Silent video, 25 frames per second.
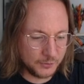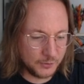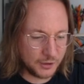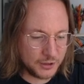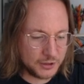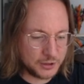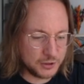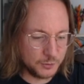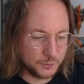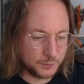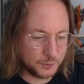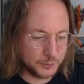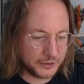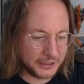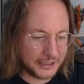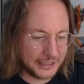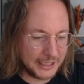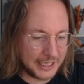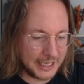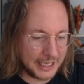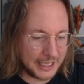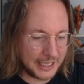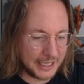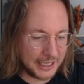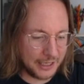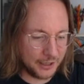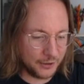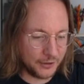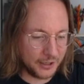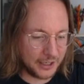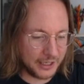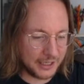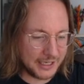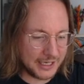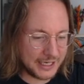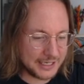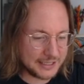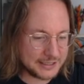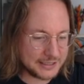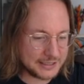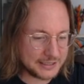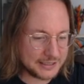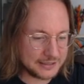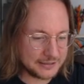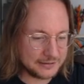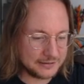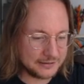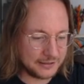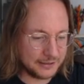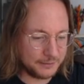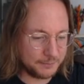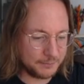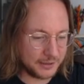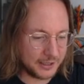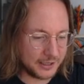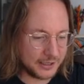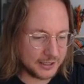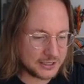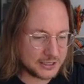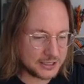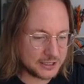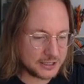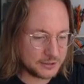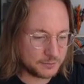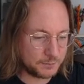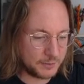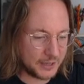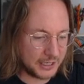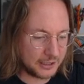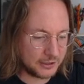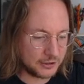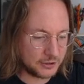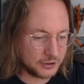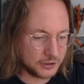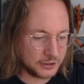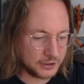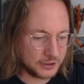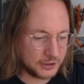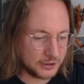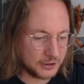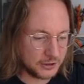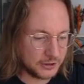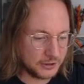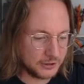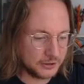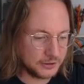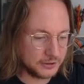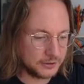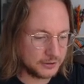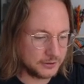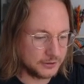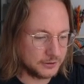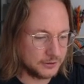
what to play out? I guess Hypnotic Spectre.